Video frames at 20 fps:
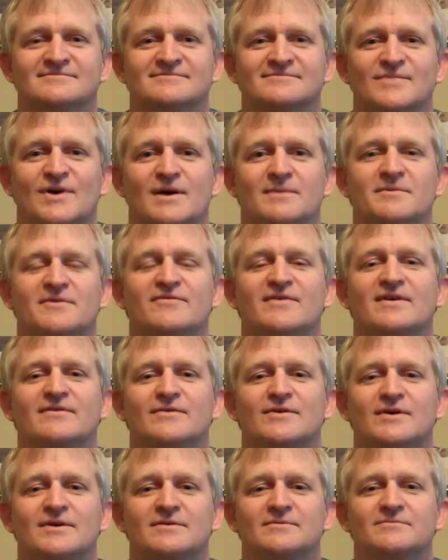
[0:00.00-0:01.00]
Well, my
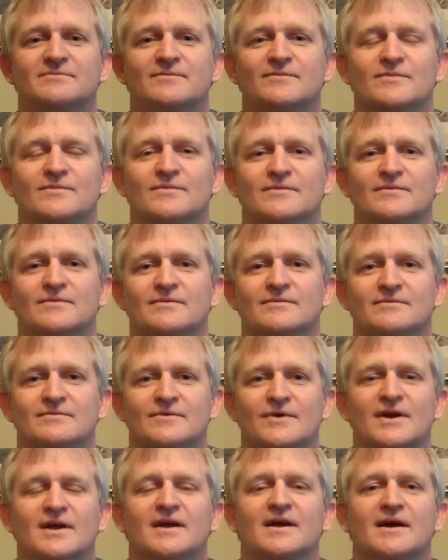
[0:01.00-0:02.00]
favorite
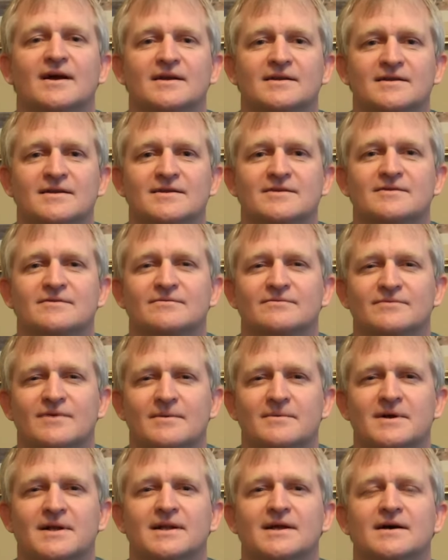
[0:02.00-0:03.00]
reggae artist
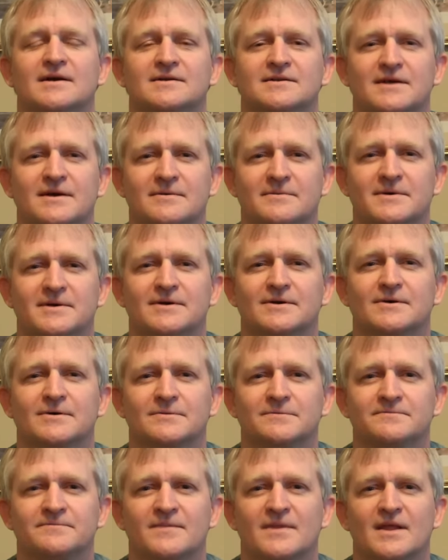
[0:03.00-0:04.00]
from a long time ago,
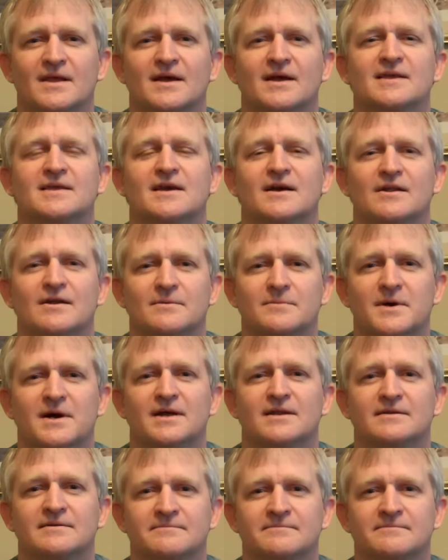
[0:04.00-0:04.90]
Yellow Man.